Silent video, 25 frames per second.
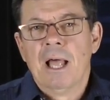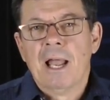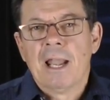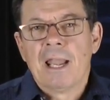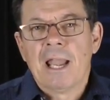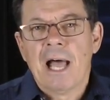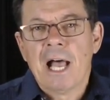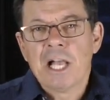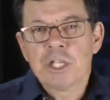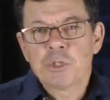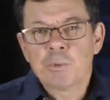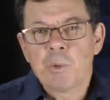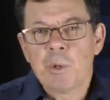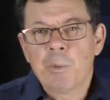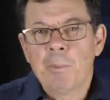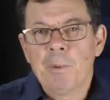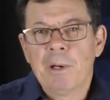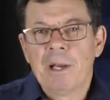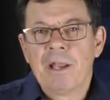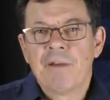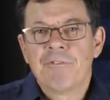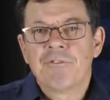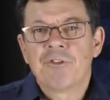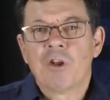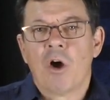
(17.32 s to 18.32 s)
Last week we
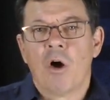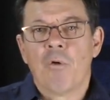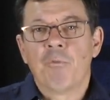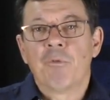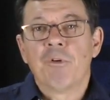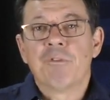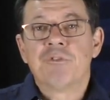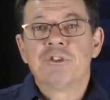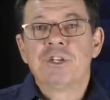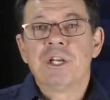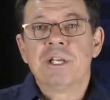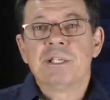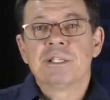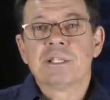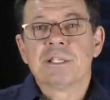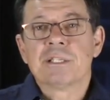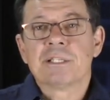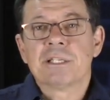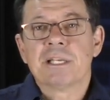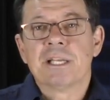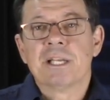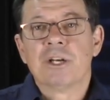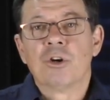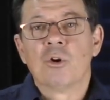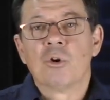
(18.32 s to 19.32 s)
left off with
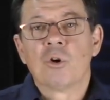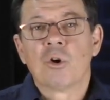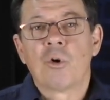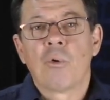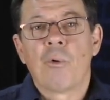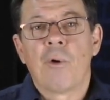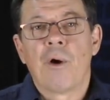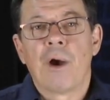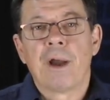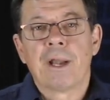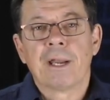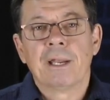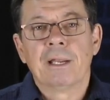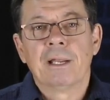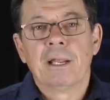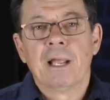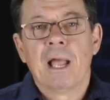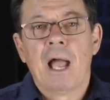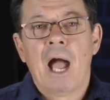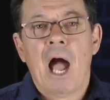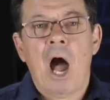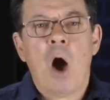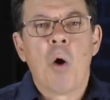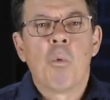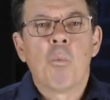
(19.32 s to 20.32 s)
Jesus inaugurating
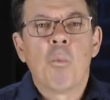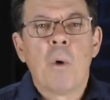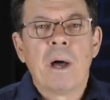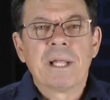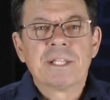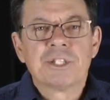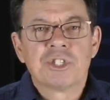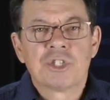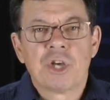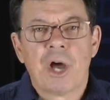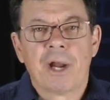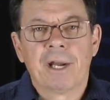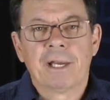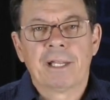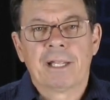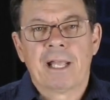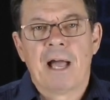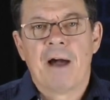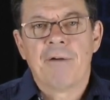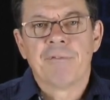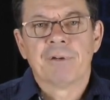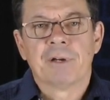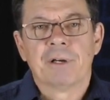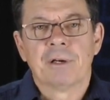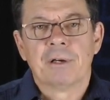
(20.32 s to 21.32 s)
a one sided
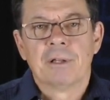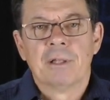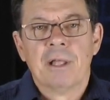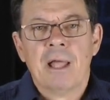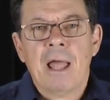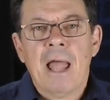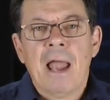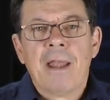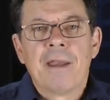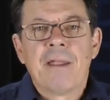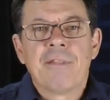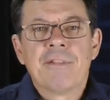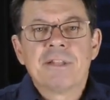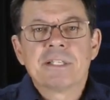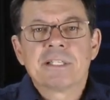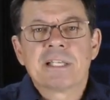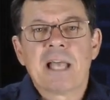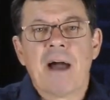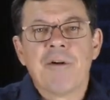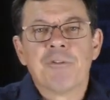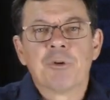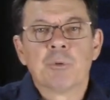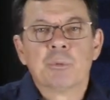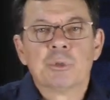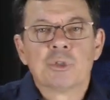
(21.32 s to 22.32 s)
covenant. Now, this
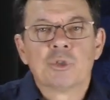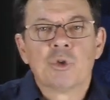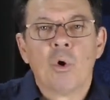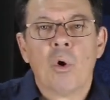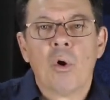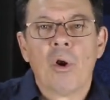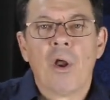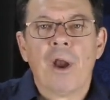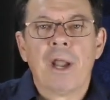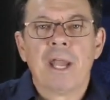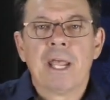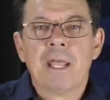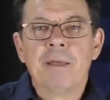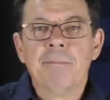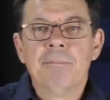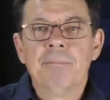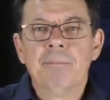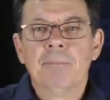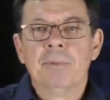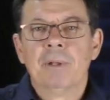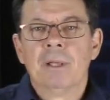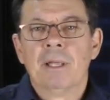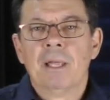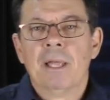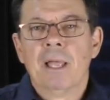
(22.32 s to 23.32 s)
covenant was all on him,
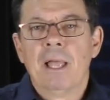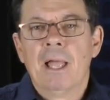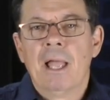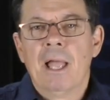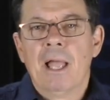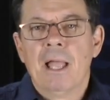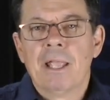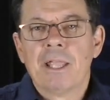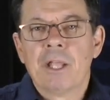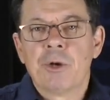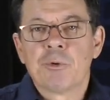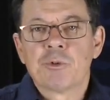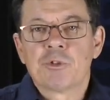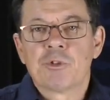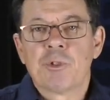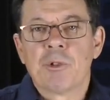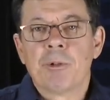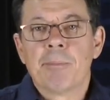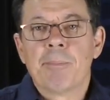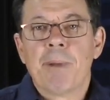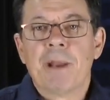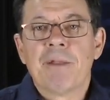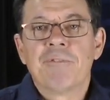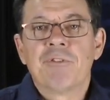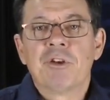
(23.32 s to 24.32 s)
yet it was for the
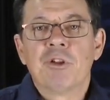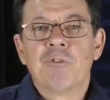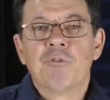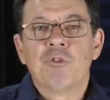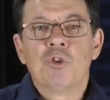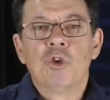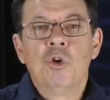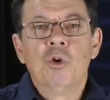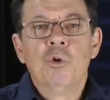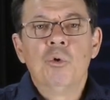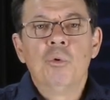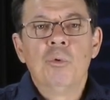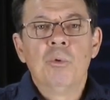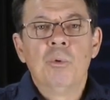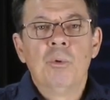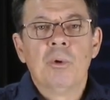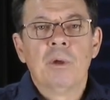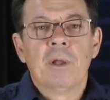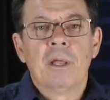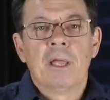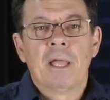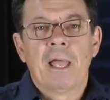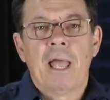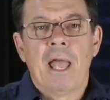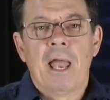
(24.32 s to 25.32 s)
benefit of you
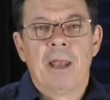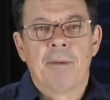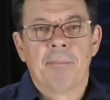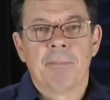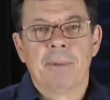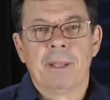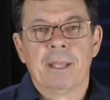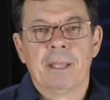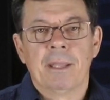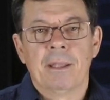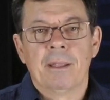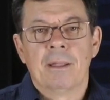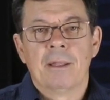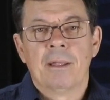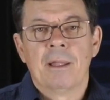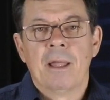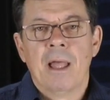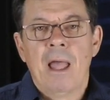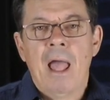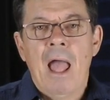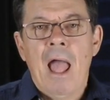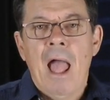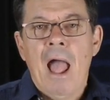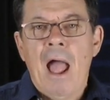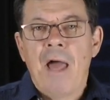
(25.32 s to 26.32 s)
and me.
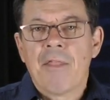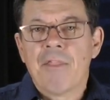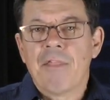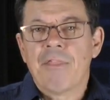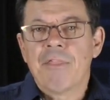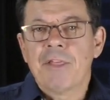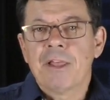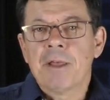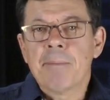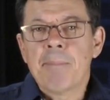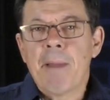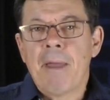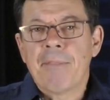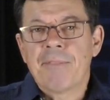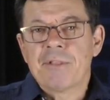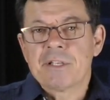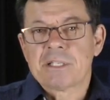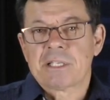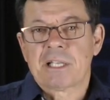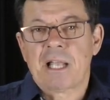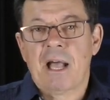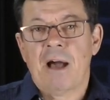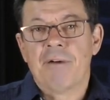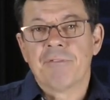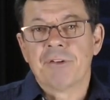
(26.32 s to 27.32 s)
And the thing about
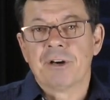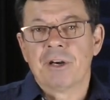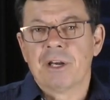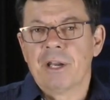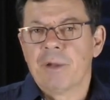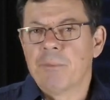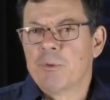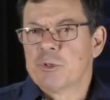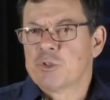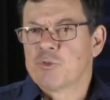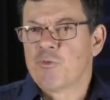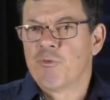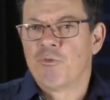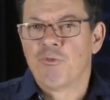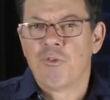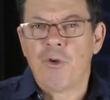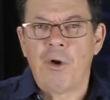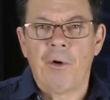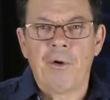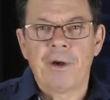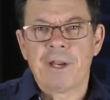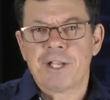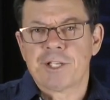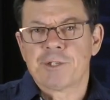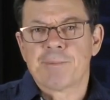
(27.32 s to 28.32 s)
this covenant, it was
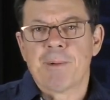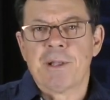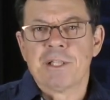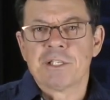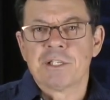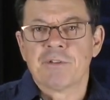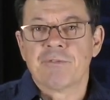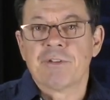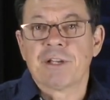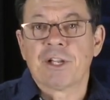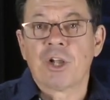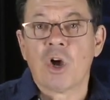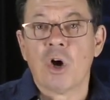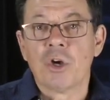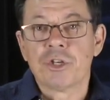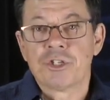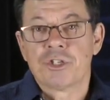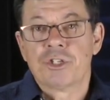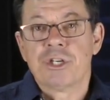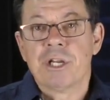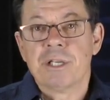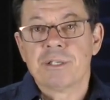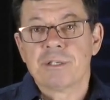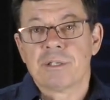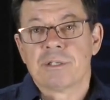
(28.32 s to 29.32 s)
very expensive. It cost
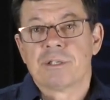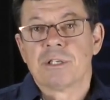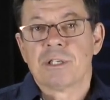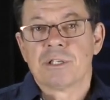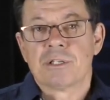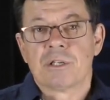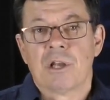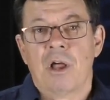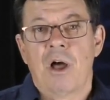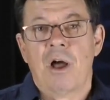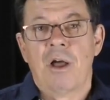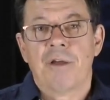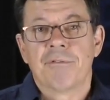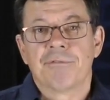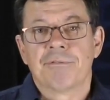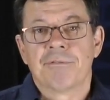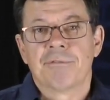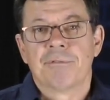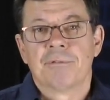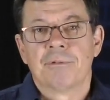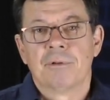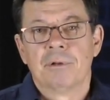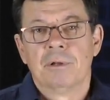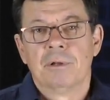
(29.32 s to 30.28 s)
Jesus his life.